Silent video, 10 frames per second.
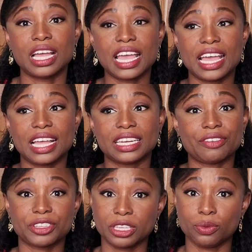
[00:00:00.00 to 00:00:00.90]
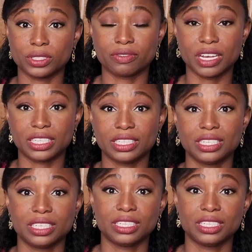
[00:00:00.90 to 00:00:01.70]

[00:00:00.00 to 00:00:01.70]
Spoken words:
and everything was fine.